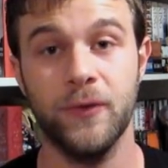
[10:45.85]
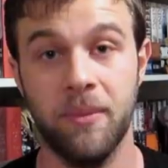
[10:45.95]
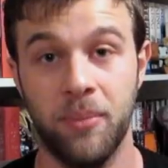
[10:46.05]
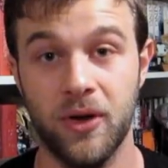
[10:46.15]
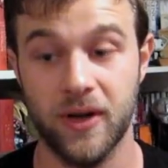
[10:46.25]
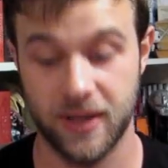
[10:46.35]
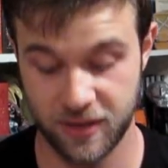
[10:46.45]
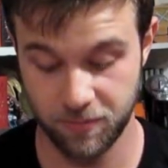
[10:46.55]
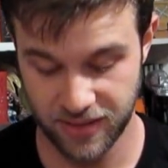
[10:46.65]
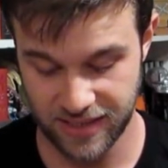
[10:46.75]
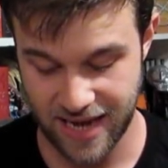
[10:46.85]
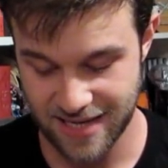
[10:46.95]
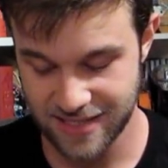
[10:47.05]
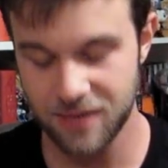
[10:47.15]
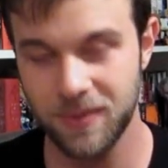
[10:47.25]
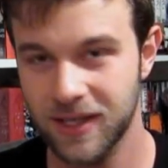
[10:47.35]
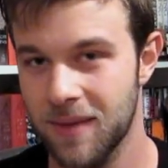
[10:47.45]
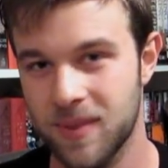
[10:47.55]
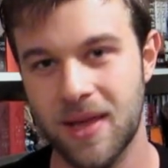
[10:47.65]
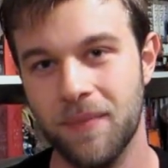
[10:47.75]
for the books, but I did pick
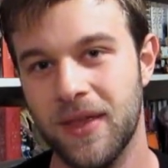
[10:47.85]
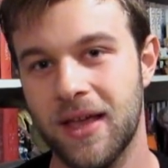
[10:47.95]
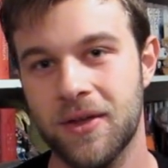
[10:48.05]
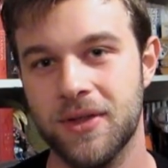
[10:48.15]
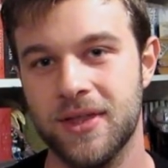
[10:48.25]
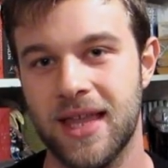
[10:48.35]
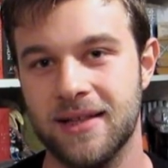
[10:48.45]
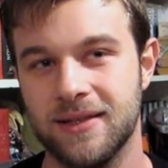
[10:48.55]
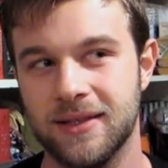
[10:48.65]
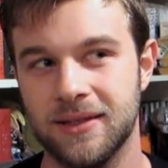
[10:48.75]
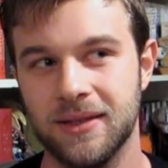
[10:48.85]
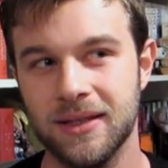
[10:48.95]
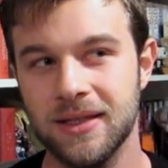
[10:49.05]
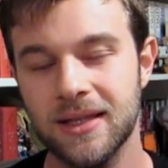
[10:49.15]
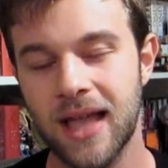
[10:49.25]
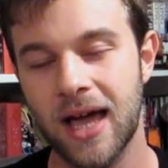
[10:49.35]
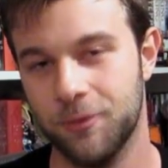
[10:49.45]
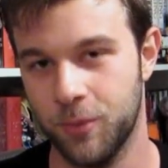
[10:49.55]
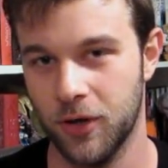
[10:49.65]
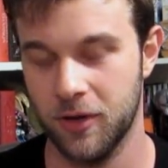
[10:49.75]
up something else that's not
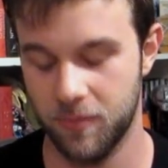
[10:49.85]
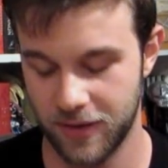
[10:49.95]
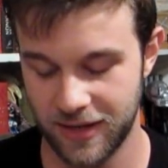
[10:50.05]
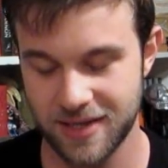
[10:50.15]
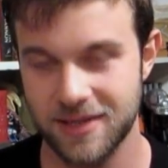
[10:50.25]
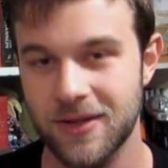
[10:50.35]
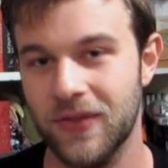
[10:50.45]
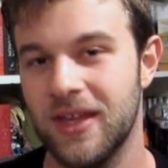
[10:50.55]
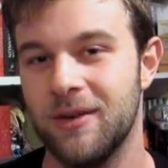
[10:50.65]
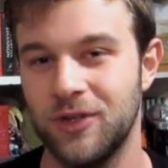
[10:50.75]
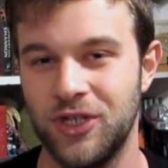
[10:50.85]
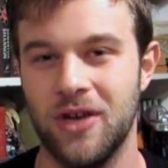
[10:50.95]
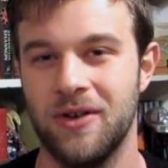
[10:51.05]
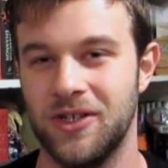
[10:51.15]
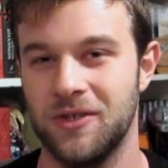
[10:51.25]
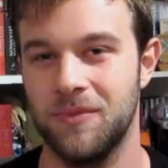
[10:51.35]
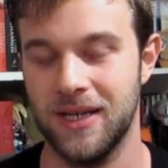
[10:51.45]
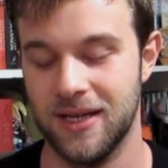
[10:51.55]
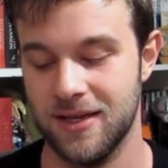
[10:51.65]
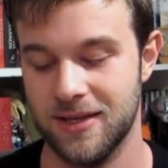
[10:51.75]
a book, but I still thought I would show it just
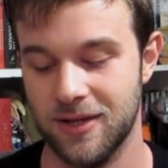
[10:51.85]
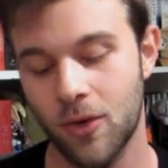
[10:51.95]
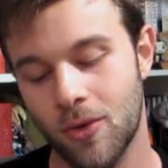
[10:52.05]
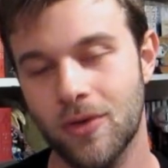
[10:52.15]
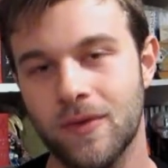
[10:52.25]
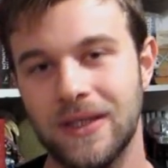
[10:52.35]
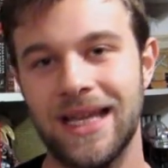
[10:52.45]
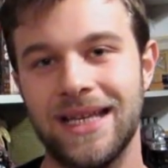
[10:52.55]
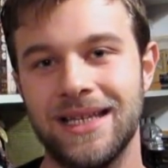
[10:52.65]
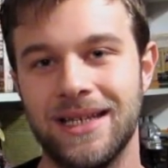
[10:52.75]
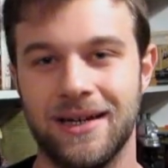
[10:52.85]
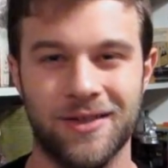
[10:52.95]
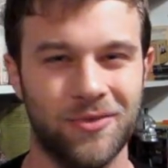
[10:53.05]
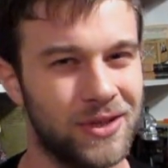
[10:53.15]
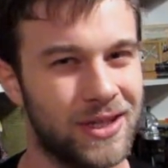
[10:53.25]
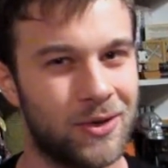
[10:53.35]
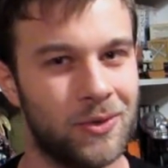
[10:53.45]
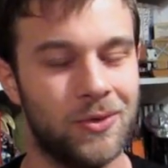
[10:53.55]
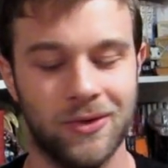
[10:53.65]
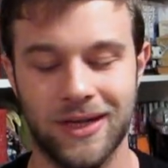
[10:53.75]
because it's horror related and it's really
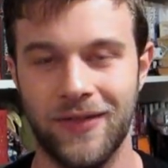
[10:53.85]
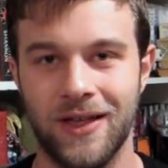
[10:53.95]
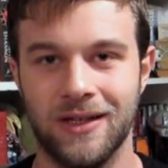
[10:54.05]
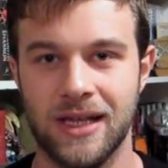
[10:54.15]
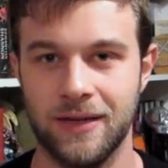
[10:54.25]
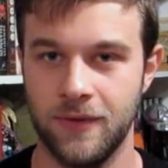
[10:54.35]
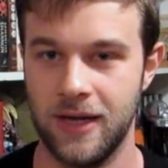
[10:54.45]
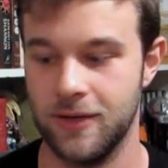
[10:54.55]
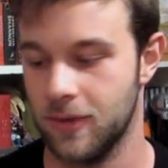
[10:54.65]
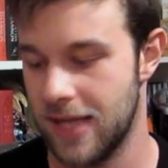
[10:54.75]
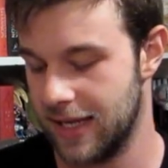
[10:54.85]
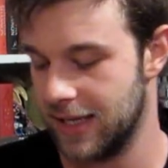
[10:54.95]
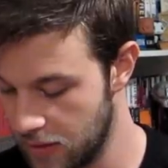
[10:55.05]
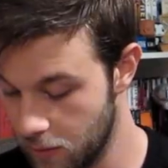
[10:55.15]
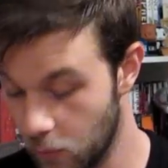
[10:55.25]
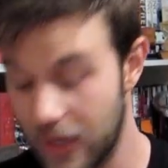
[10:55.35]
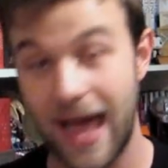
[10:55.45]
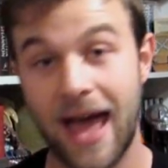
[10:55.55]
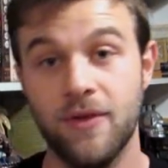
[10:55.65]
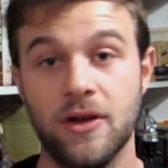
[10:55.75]
cool and I think a lot of you guys will like it. What I
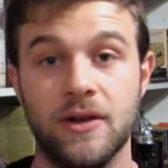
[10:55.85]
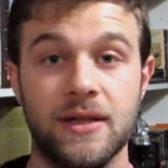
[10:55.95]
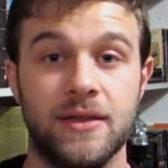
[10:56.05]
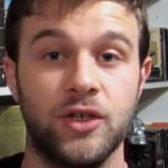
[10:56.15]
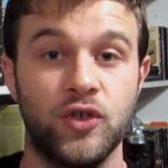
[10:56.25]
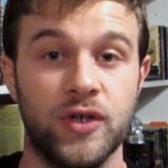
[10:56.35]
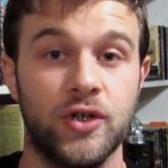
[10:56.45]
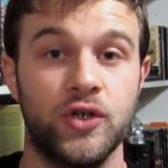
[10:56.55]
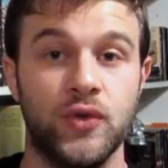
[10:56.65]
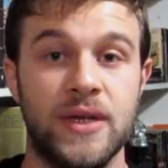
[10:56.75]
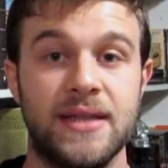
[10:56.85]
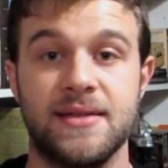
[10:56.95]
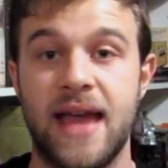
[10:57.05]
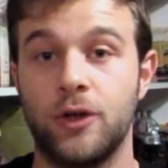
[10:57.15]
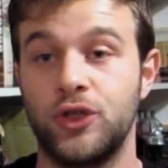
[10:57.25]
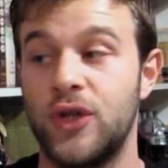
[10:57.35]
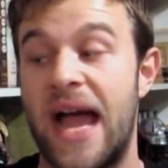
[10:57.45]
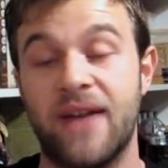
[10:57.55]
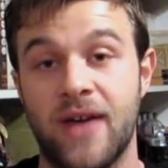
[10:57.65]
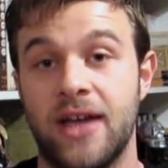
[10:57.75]
have here is the Trick or Treat
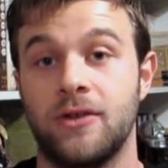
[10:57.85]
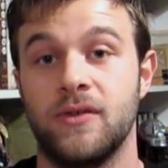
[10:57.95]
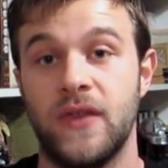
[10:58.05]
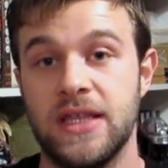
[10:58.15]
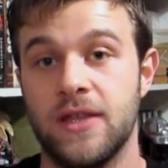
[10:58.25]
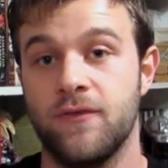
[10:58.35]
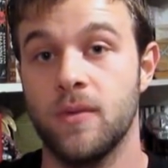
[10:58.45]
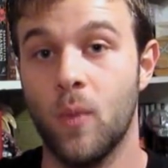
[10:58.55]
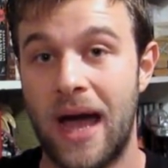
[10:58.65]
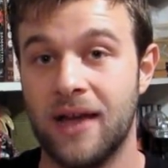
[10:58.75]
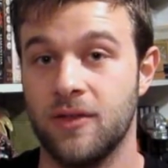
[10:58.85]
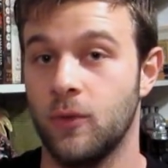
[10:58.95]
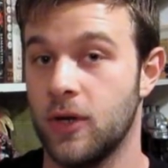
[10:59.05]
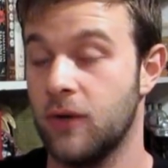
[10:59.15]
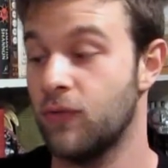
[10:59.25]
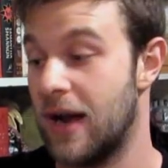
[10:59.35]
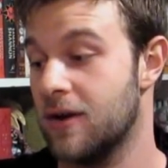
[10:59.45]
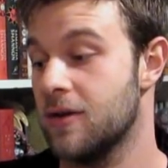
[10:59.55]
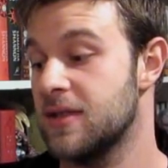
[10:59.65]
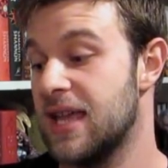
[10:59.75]
soundtrack vinyl. This is from Waxwork
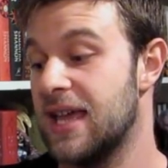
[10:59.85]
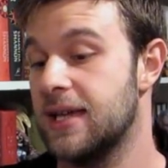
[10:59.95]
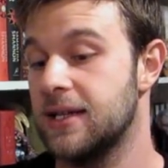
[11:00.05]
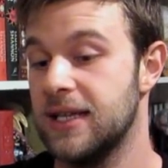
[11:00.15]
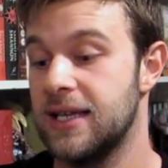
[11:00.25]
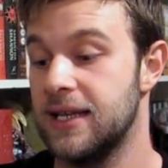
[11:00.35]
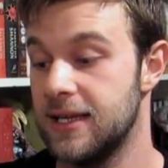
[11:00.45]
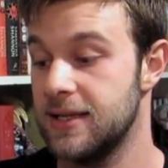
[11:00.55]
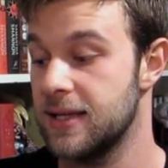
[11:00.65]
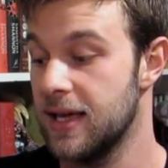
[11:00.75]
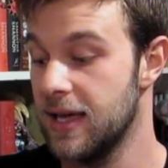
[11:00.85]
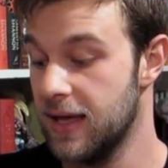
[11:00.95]
Records and it is